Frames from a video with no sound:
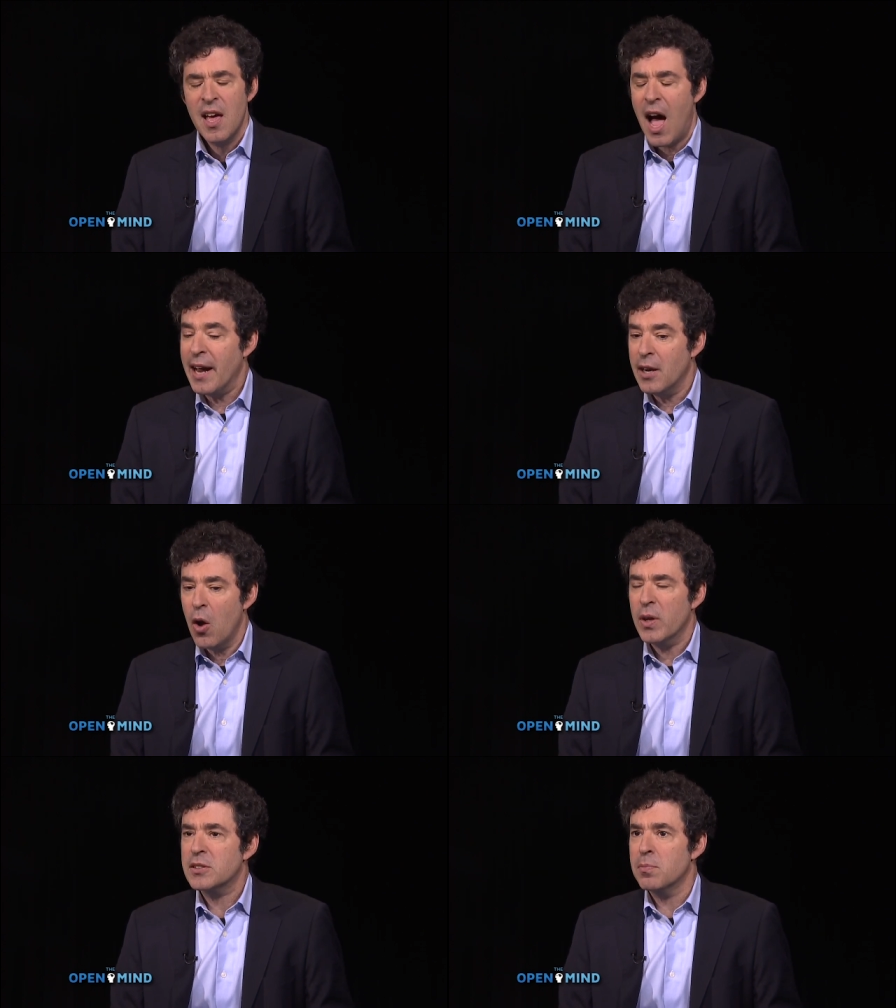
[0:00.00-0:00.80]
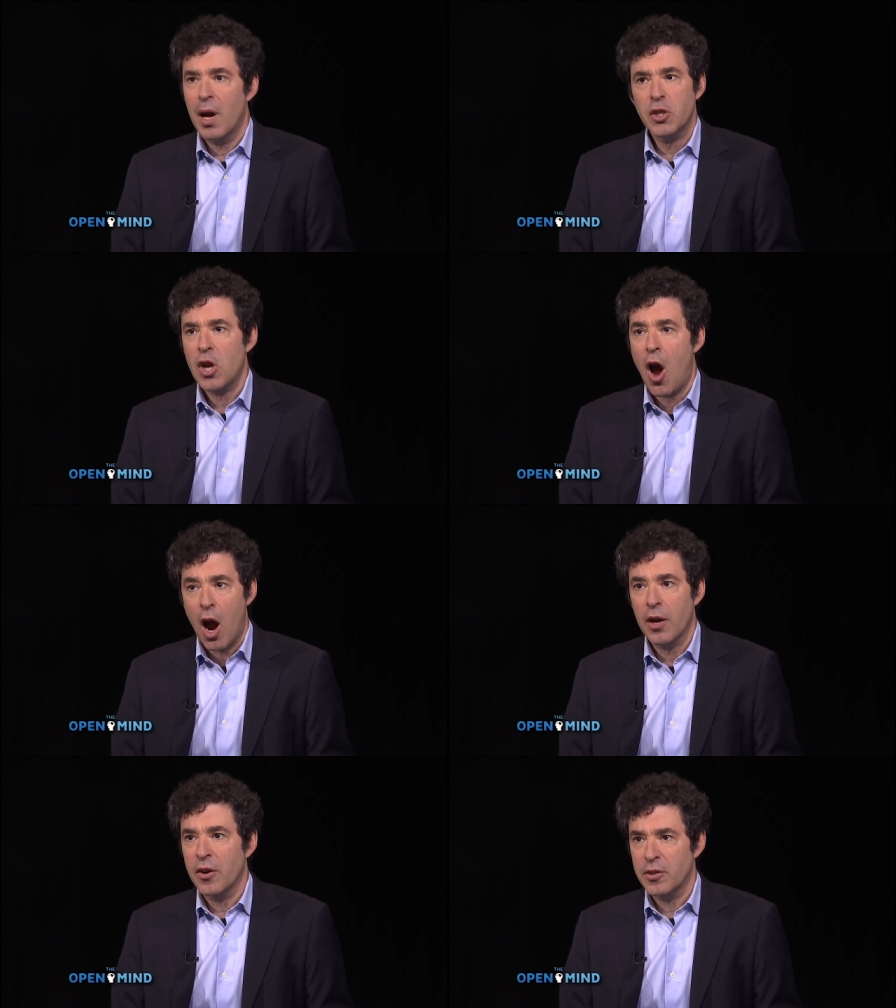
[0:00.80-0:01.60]
I know it's much
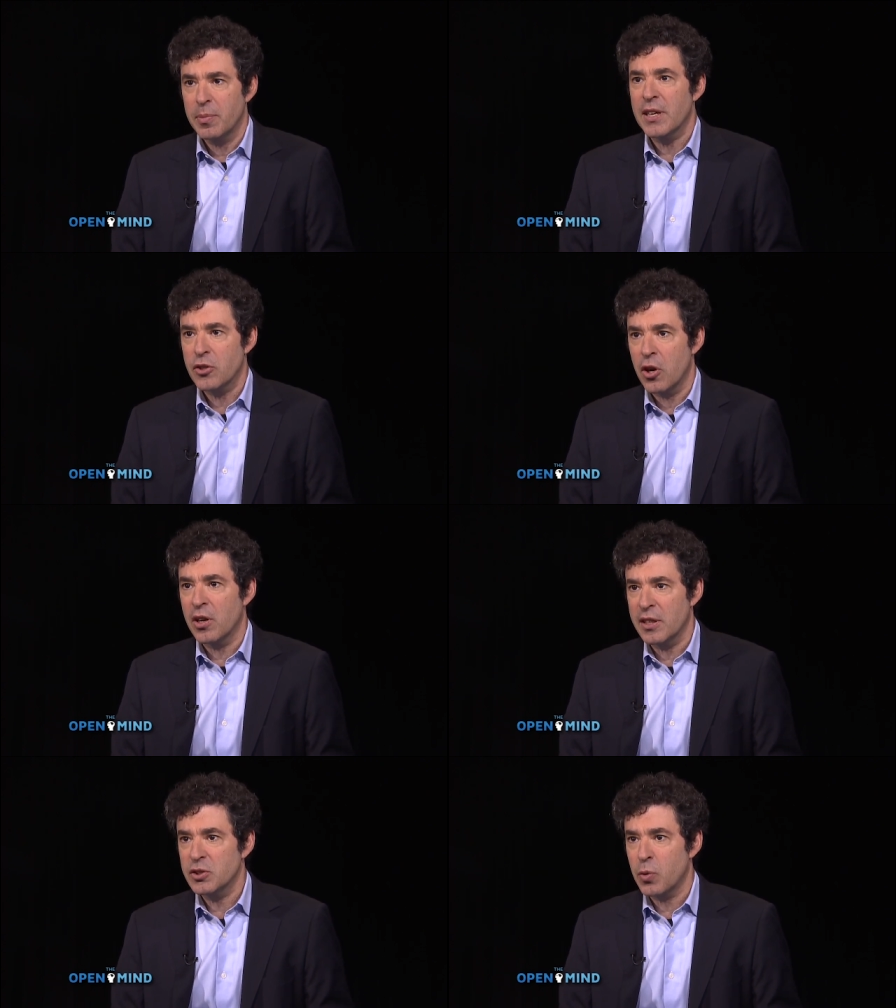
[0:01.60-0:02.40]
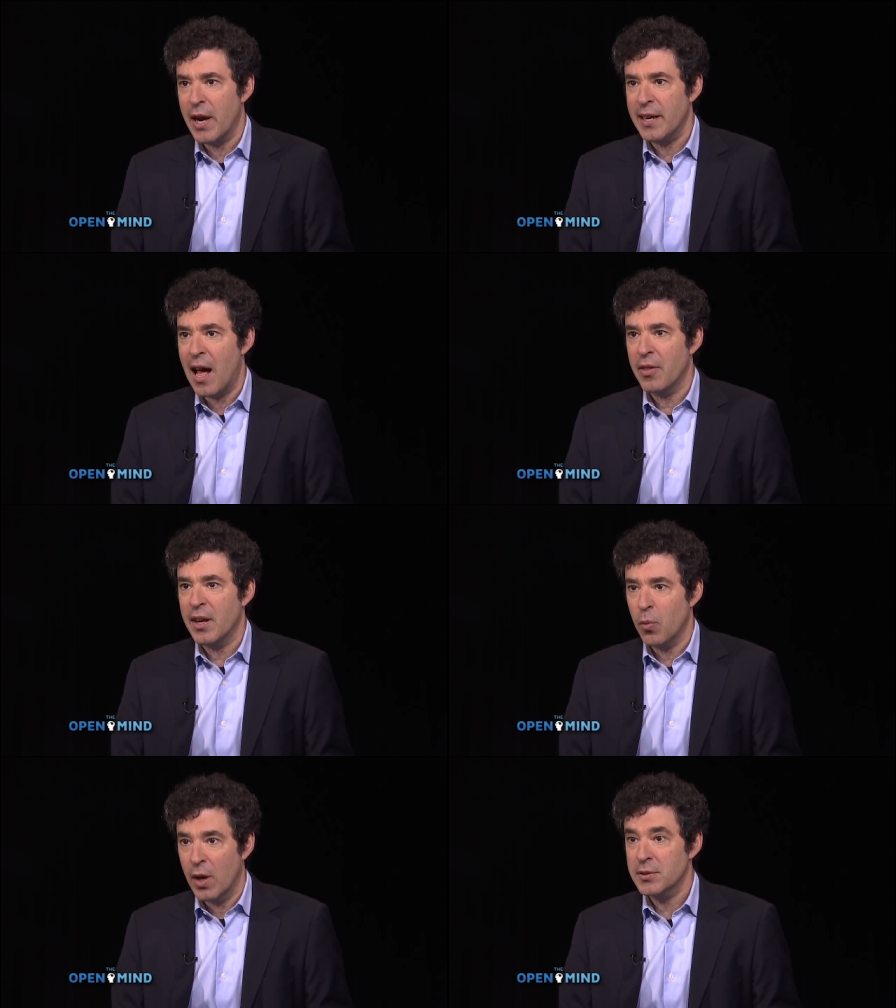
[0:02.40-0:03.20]
harder to be a journalist right now than
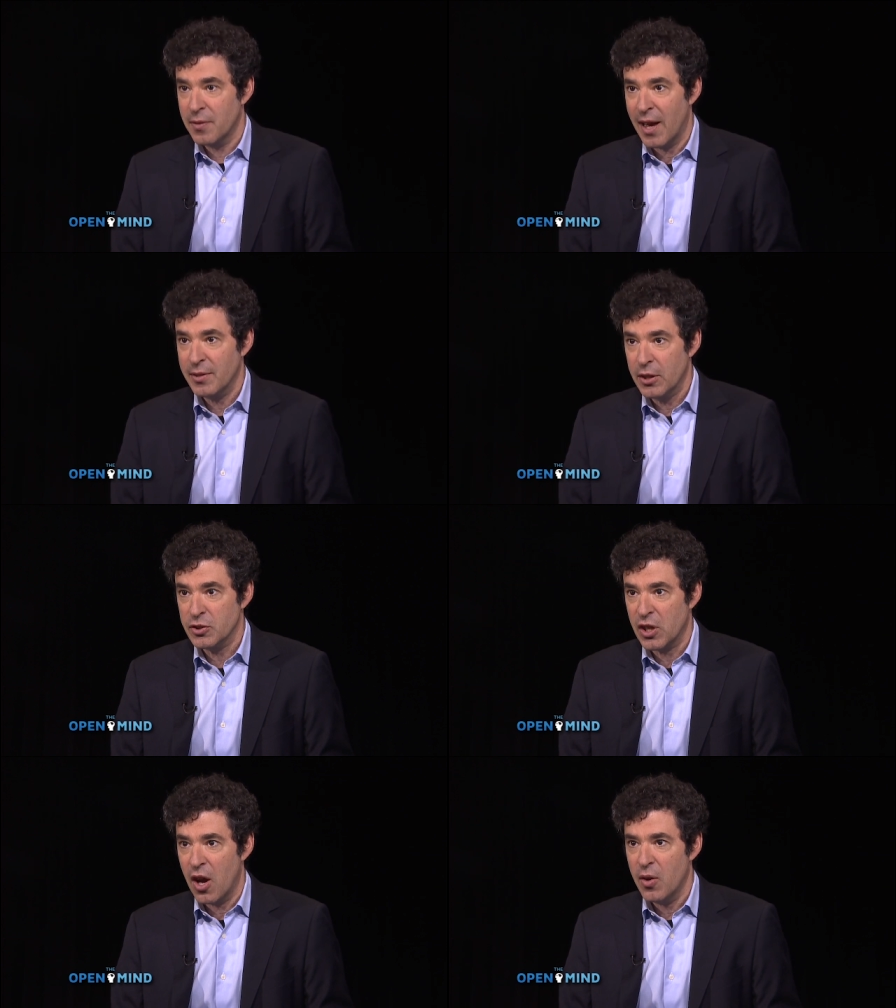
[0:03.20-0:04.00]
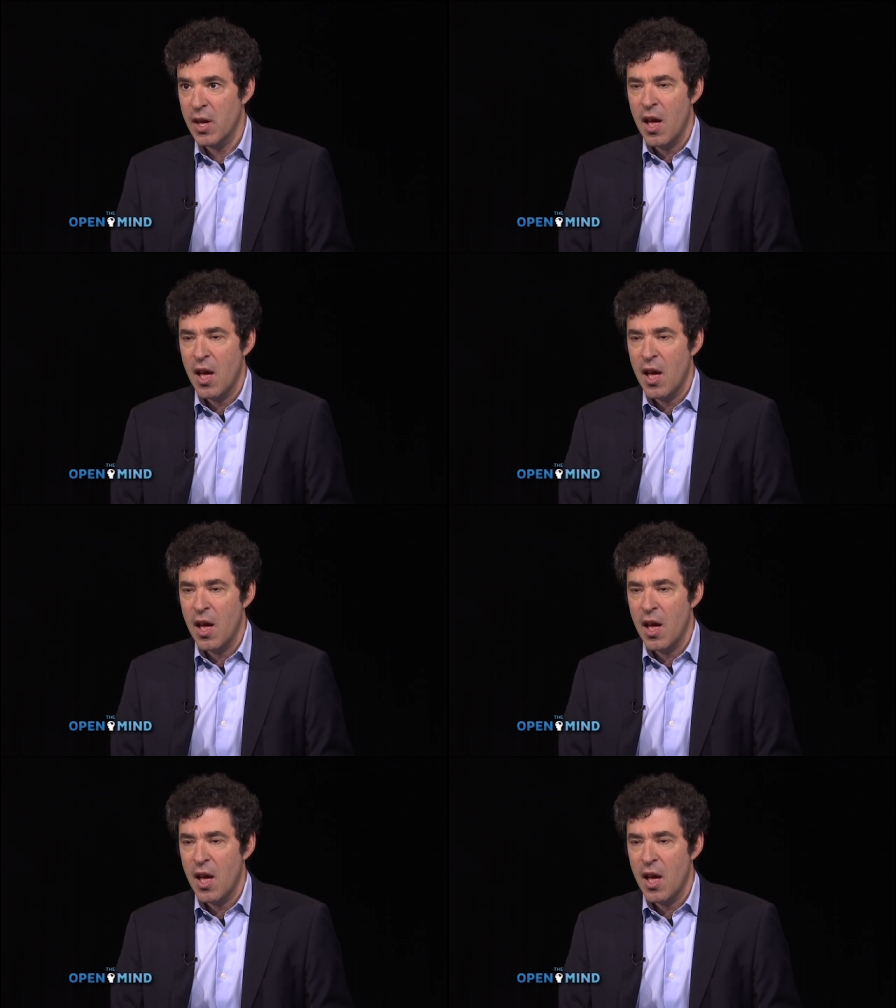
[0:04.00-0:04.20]
it was five years ago.